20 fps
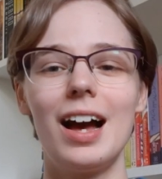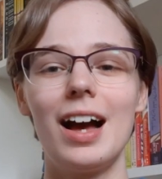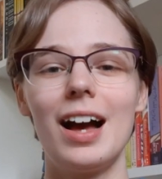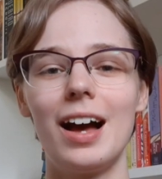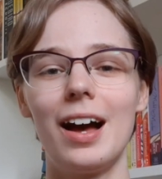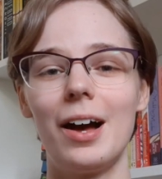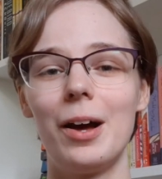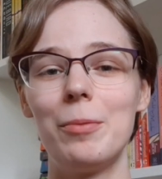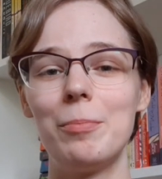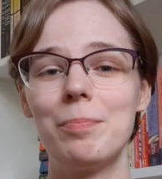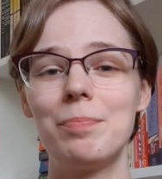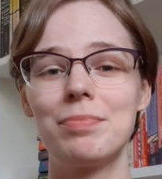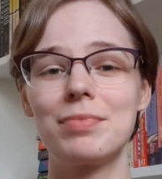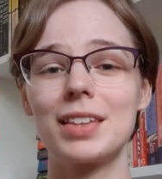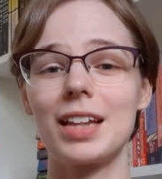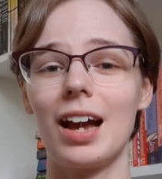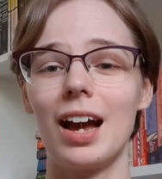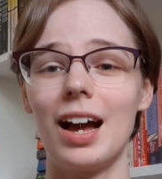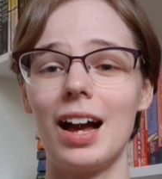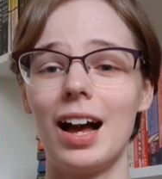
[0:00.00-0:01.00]

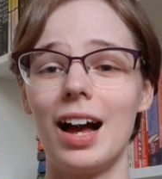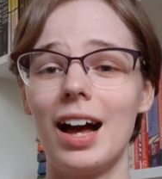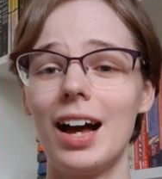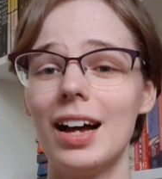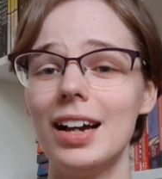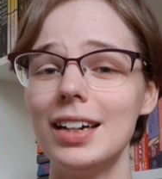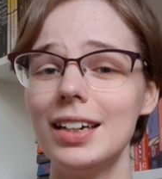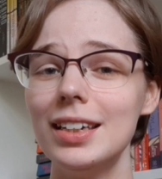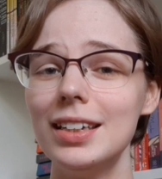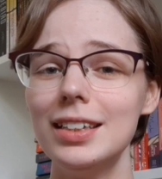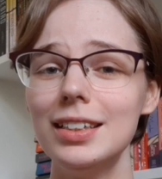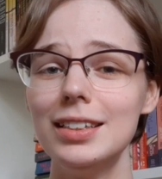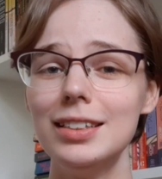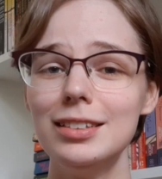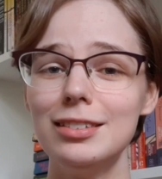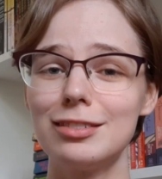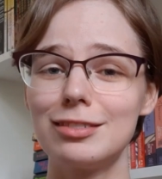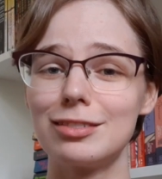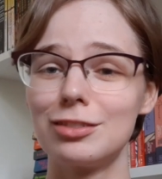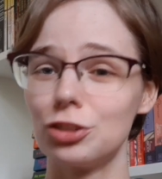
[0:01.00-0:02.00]

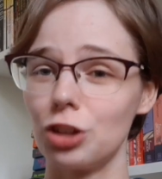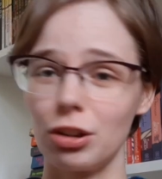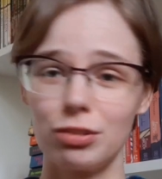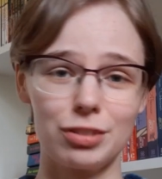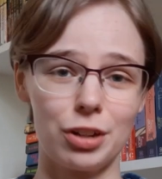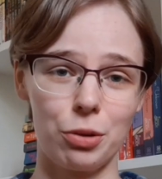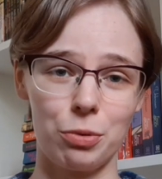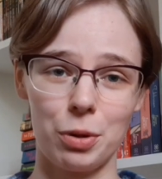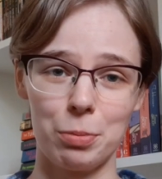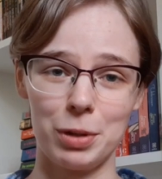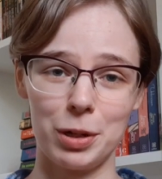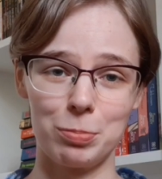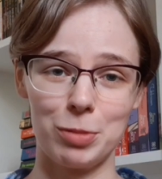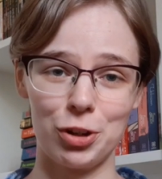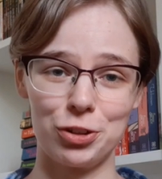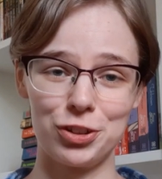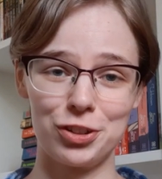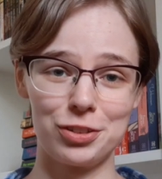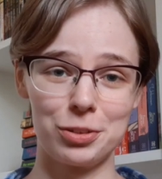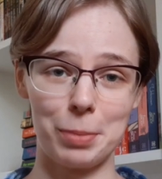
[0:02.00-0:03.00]
I don't know what
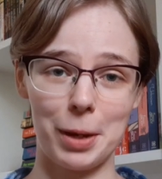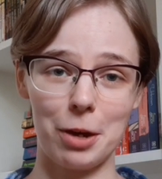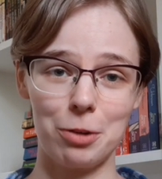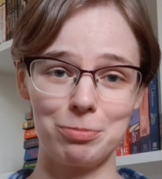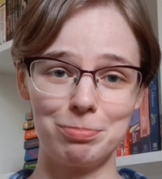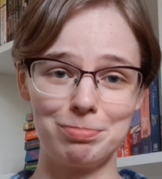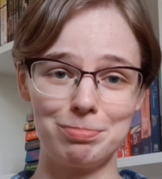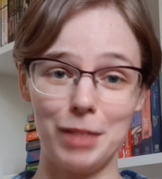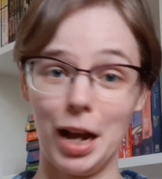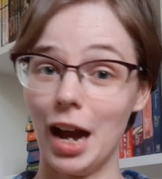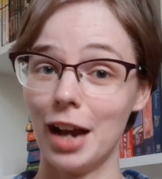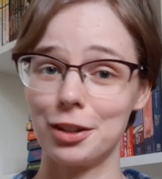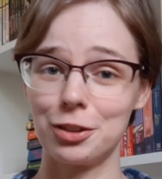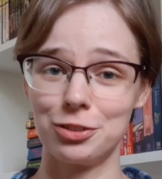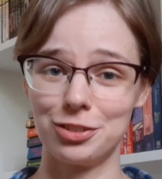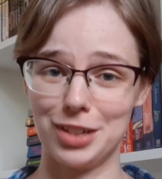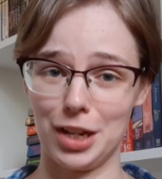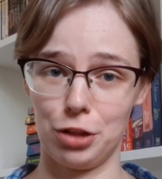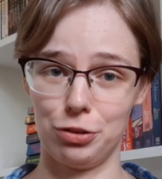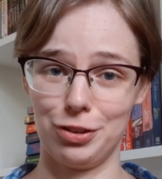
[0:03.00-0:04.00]
Middlemarch is about. I
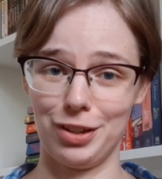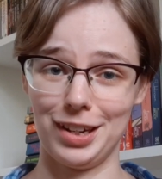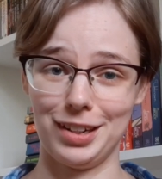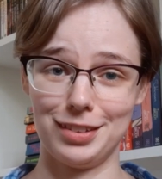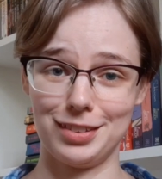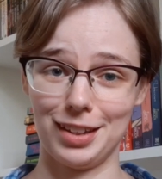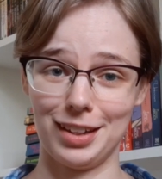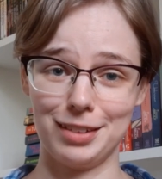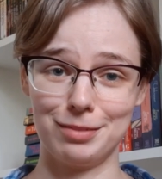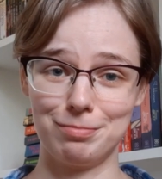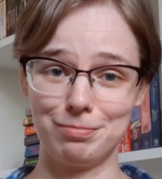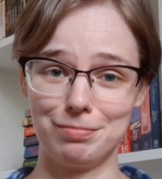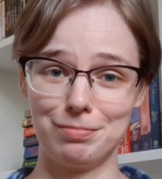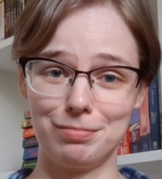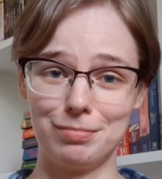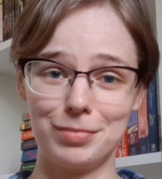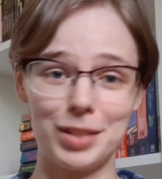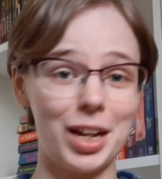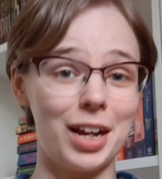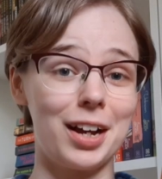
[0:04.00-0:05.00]
couldn't tell you anything.
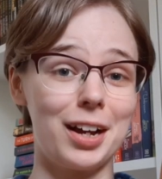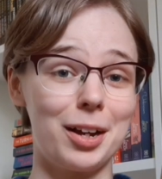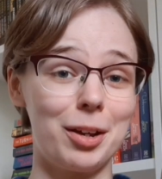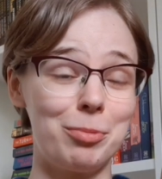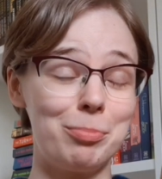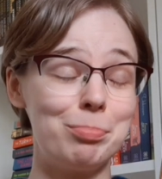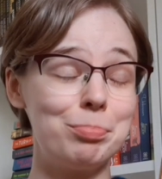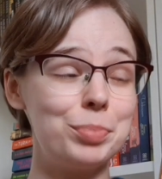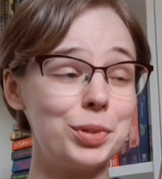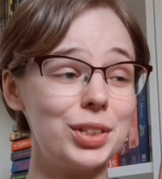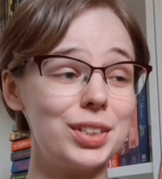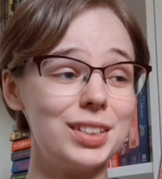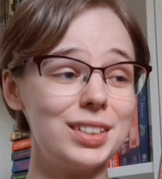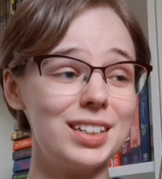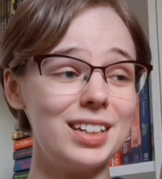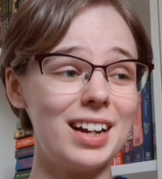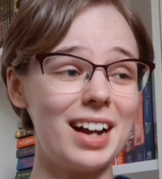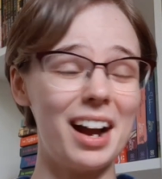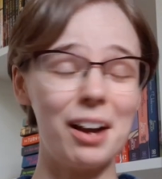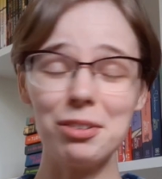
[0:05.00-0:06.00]
But
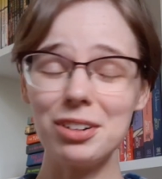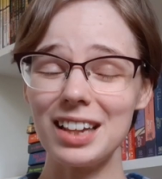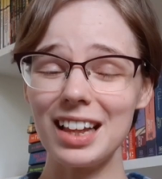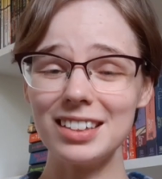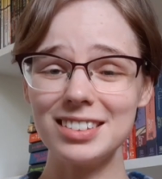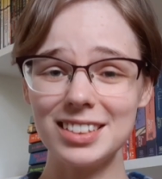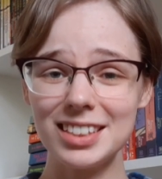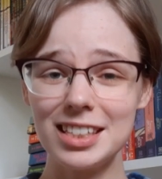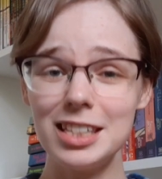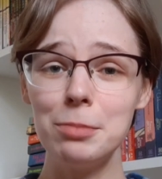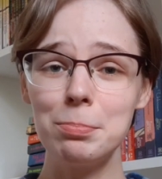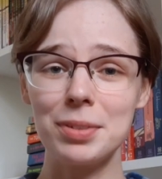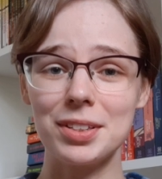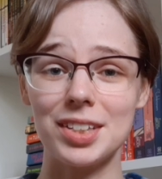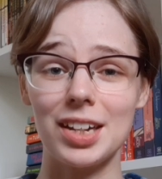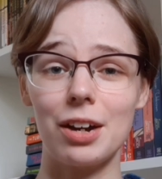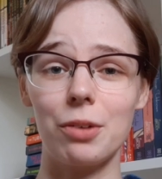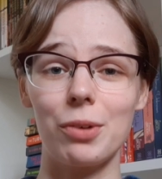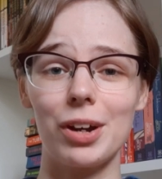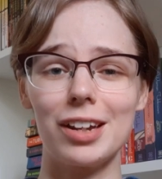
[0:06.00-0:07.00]
I would like to keep it
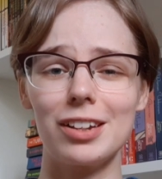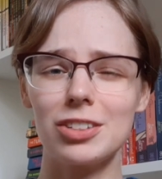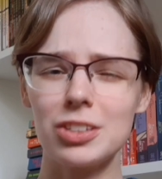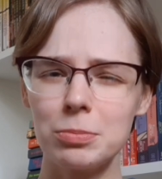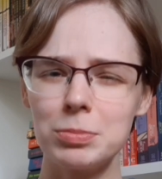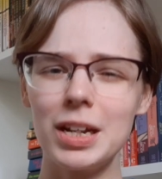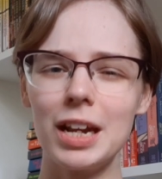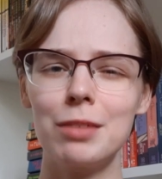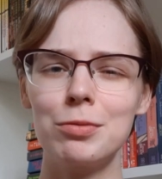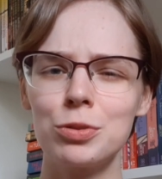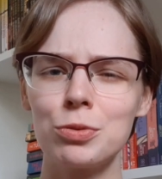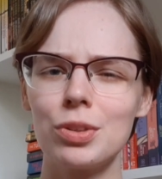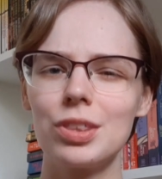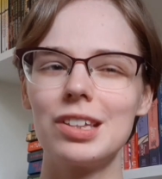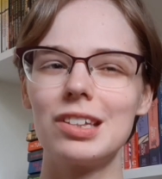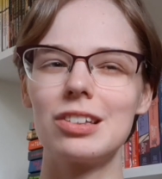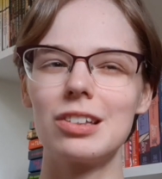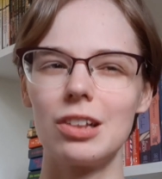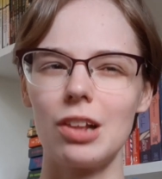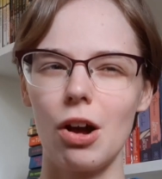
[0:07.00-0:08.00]
that way. Sometimes with
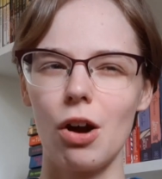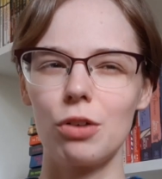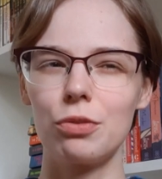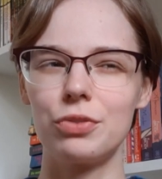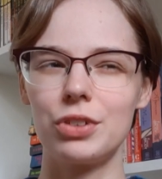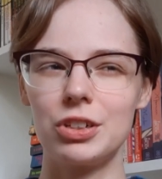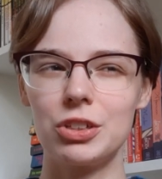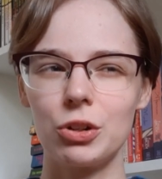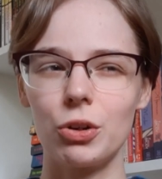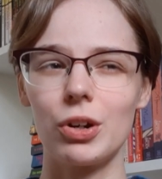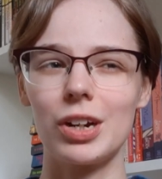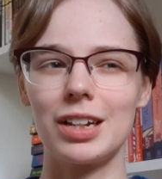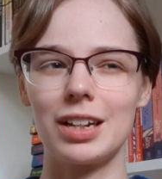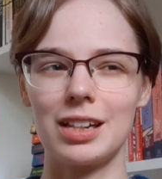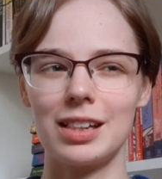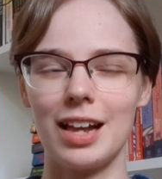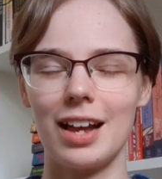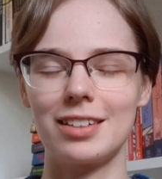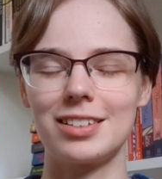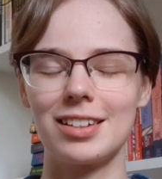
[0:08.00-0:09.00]
these long Victorian
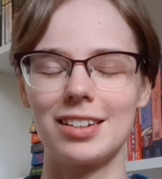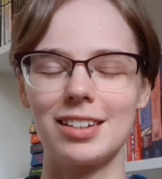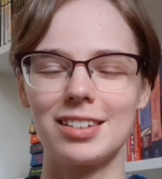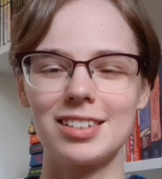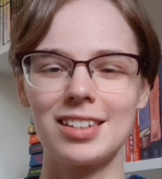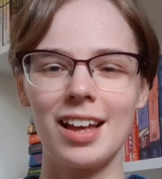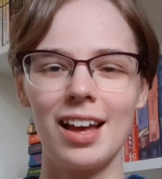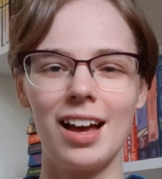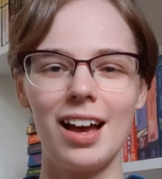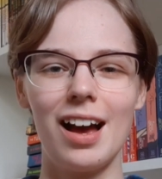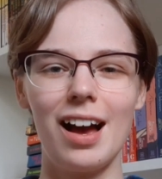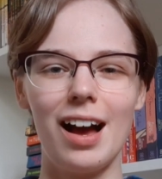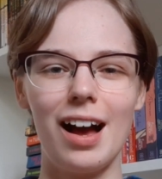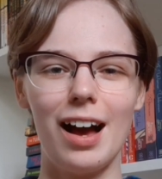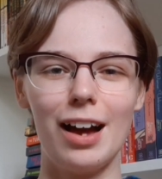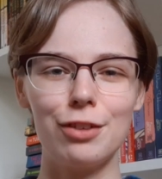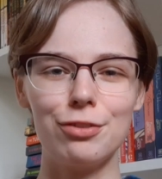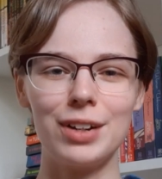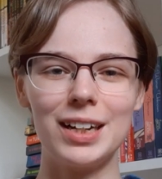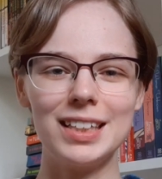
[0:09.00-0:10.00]
classics,
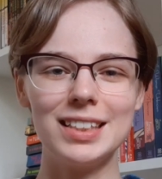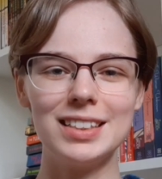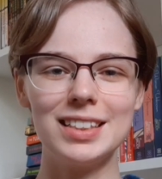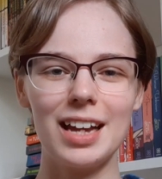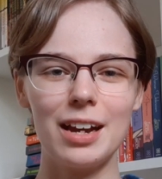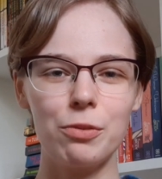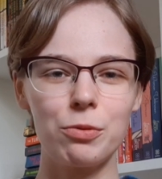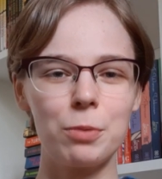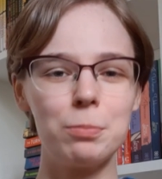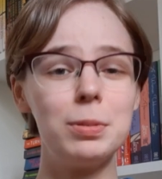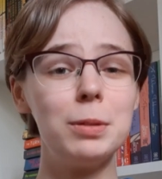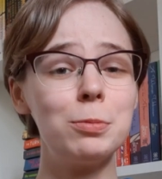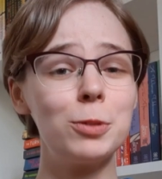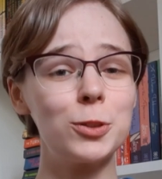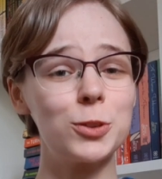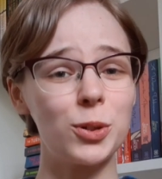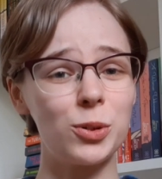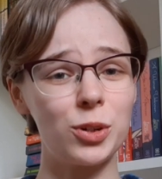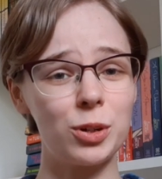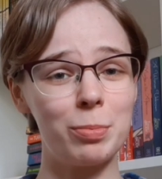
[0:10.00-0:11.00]
I find that when people
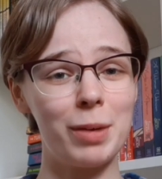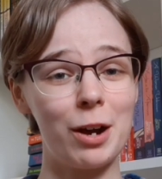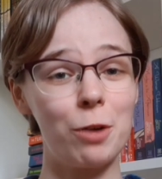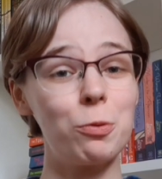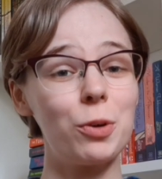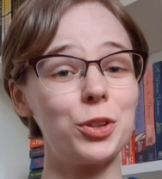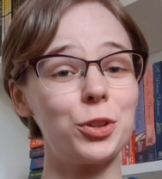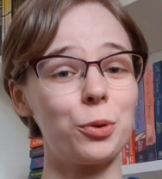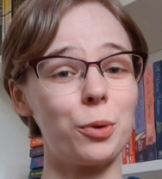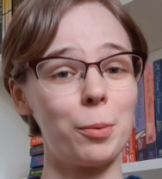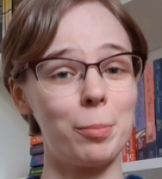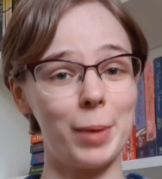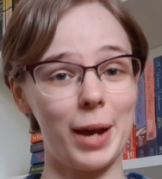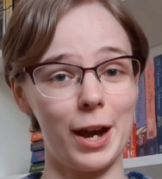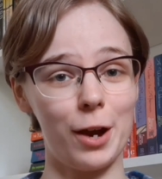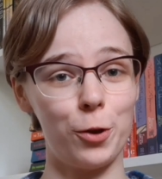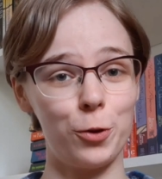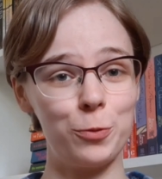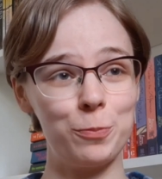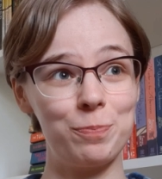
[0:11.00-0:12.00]
talk about what they're
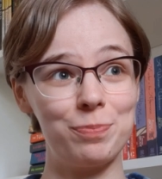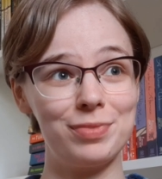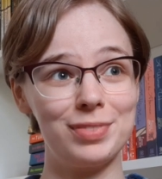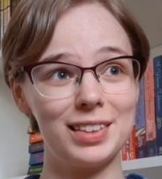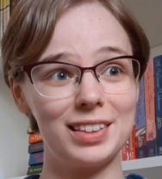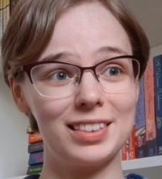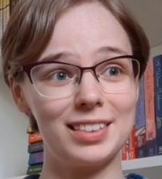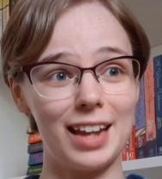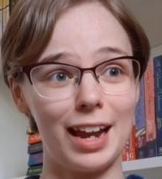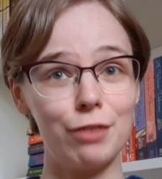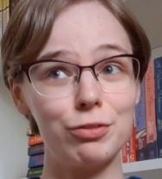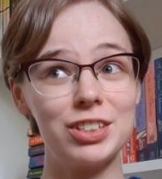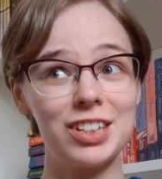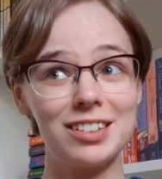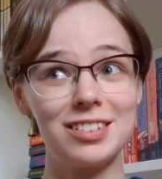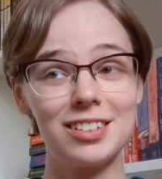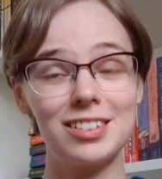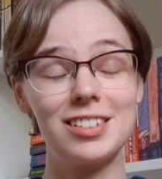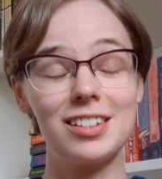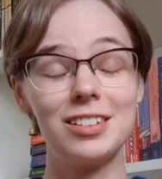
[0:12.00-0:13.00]
about, they have a
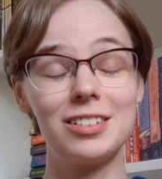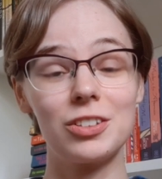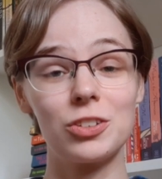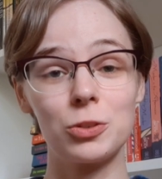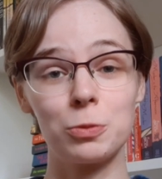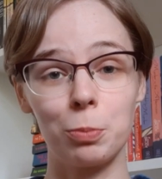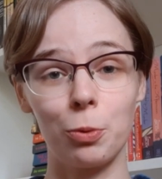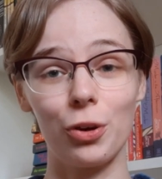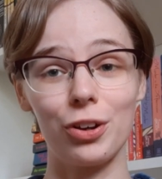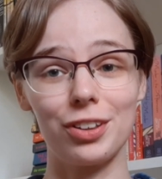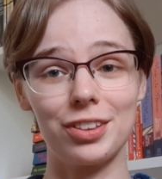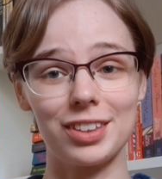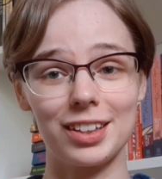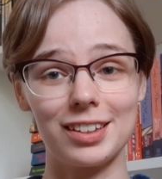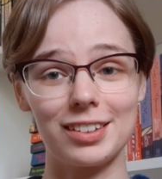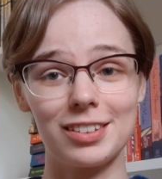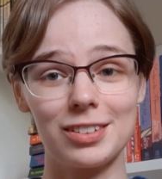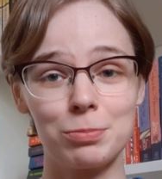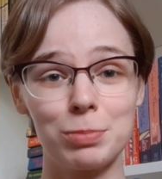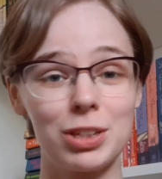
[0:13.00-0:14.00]
tendency to spoil
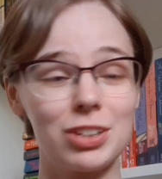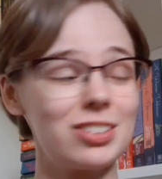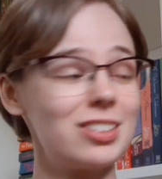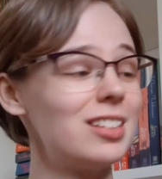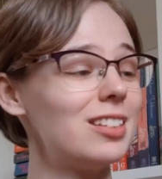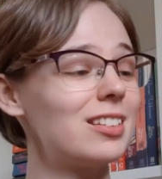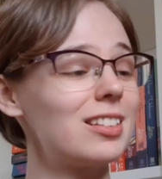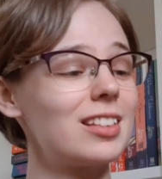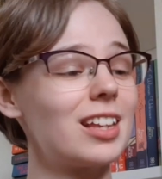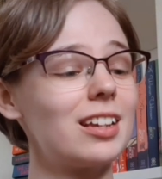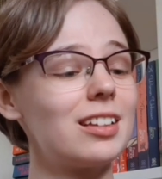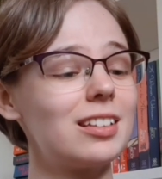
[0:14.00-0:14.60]
things, because these